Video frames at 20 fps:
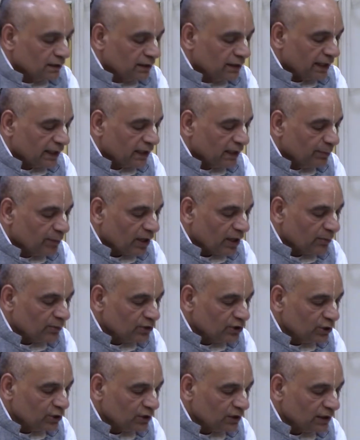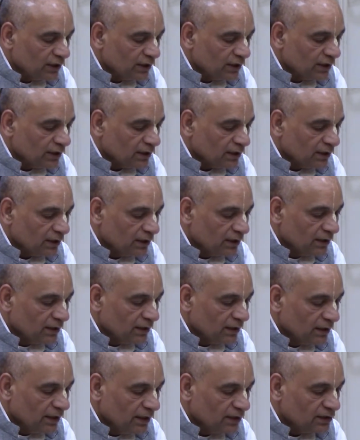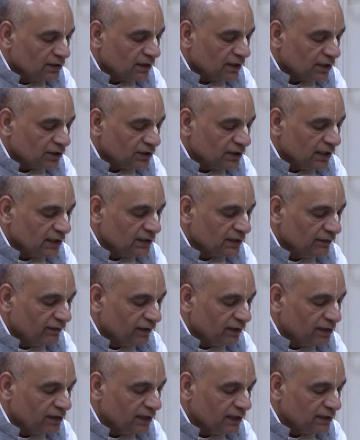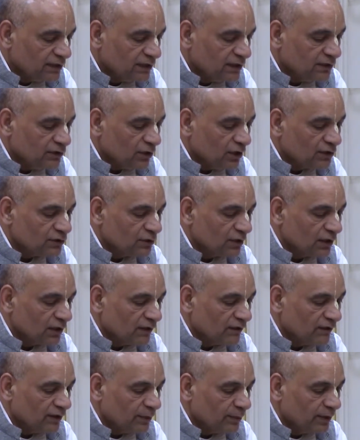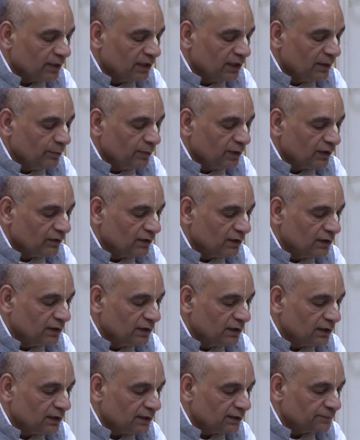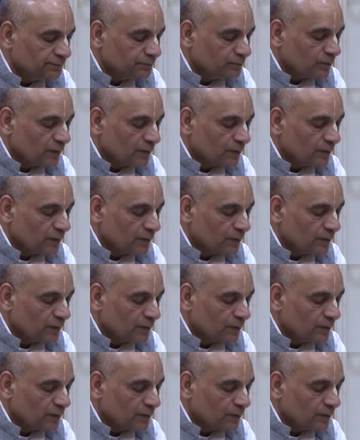that the Brahma Jyotir is Krishna's effulgence is also confirmed in the Bhagavad Gita,